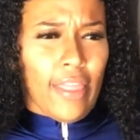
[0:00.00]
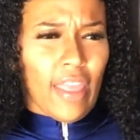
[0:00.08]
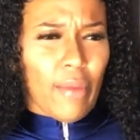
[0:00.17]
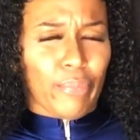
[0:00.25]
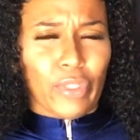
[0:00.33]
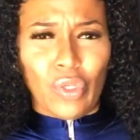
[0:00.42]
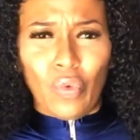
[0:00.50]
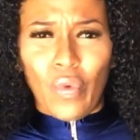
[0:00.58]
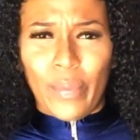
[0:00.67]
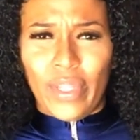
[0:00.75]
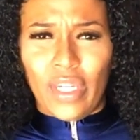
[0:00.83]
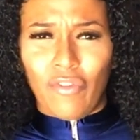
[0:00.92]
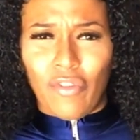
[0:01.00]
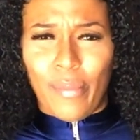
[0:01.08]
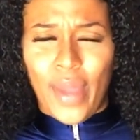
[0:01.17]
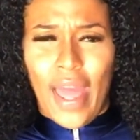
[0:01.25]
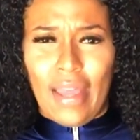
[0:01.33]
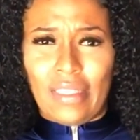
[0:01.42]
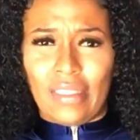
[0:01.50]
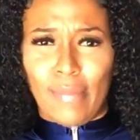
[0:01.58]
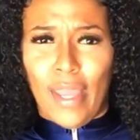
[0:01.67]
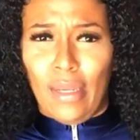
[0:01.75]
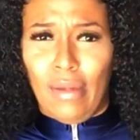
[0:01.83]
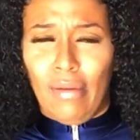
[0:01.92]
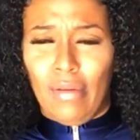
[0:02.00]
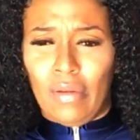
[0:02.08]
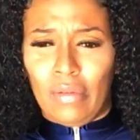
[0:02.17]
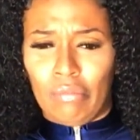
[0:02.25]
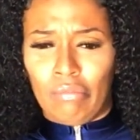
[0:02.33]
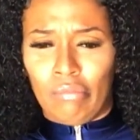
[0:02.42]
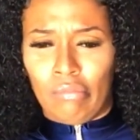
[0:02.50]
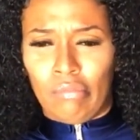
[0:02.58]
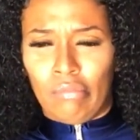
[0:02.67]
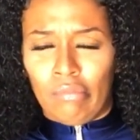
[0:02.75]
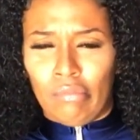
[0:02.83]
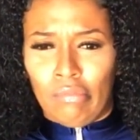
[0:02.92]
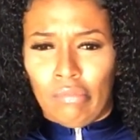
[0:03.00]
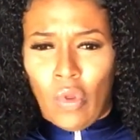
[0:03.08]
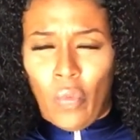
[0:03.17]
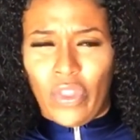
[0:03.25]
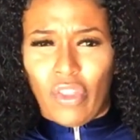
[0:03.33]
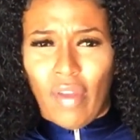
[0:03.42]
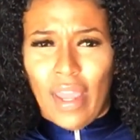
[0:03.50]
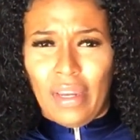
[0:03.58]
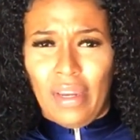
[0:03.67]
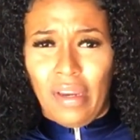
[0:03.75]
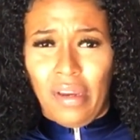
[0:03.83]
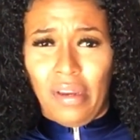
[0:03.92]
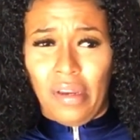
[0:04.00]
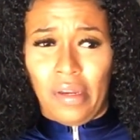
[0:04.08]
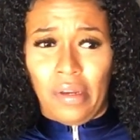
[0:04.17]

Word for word: that blue woman from X-Men with the red hair.